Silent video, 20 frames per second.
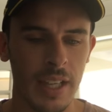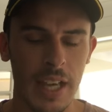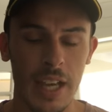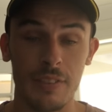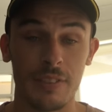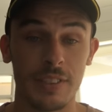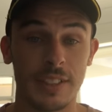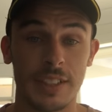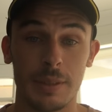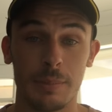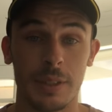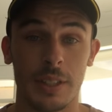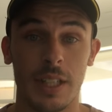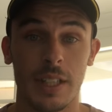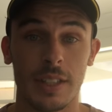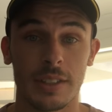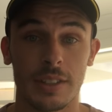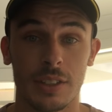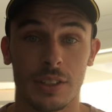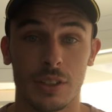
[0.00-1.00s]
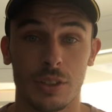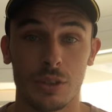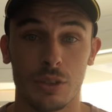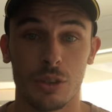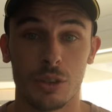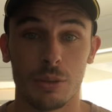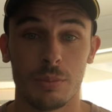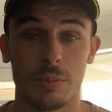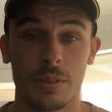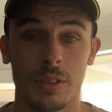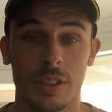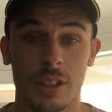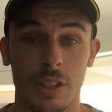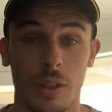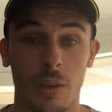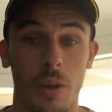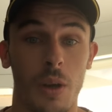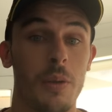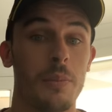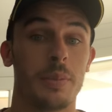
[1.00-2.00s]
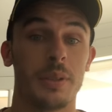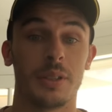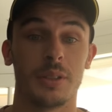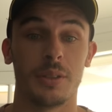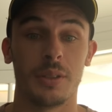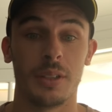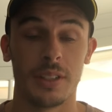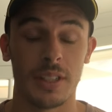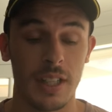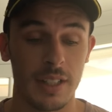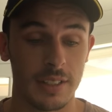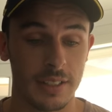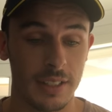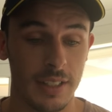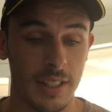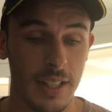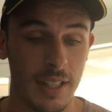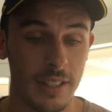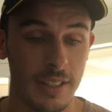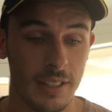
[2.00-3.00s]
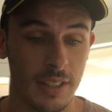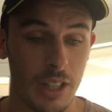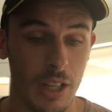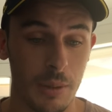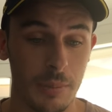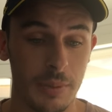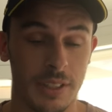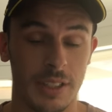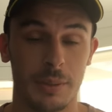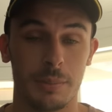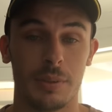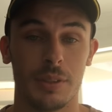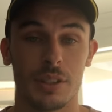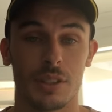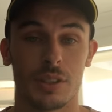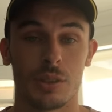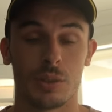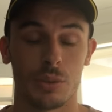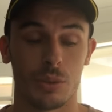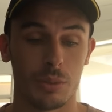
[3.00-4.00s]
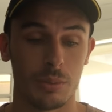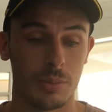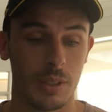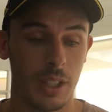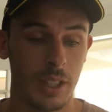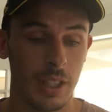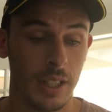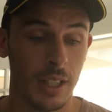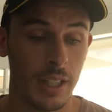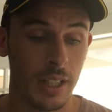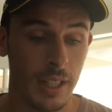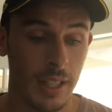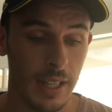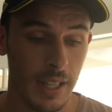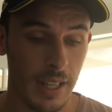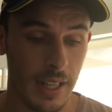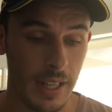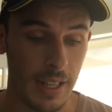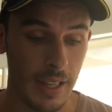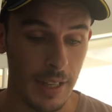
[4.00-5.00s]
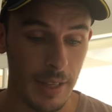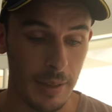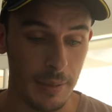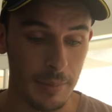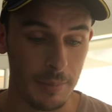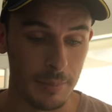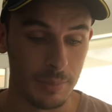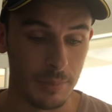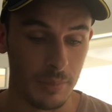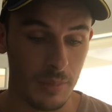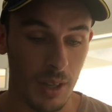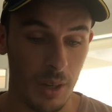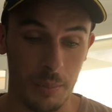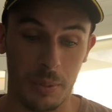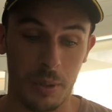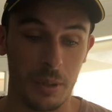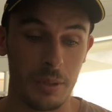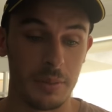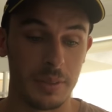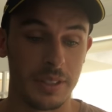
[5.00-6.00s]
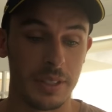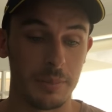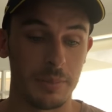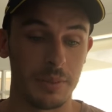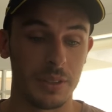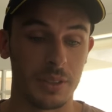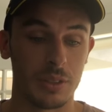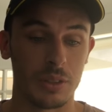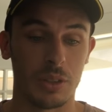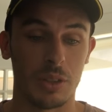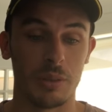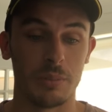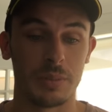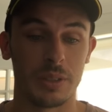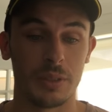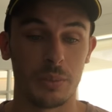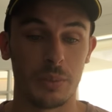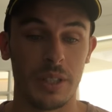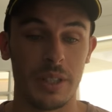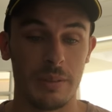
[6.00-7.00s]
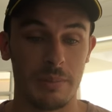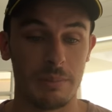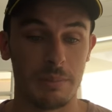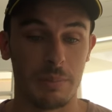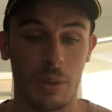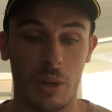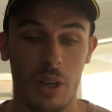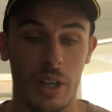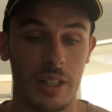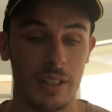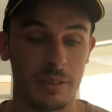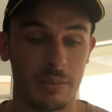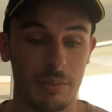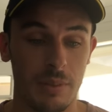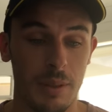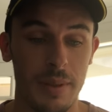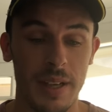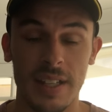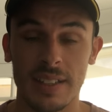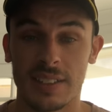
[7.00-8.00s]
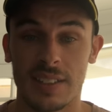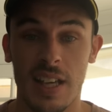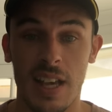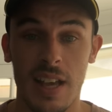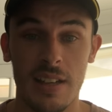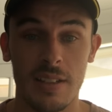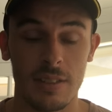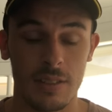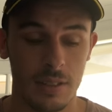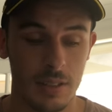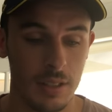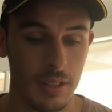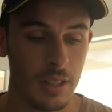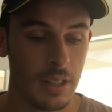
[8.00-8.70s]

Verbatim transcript: ever tip against the Storm, so I won't be doing that today. I'll be tipping the Storm. Um, I'll probably be tipping the Storm to win by about 10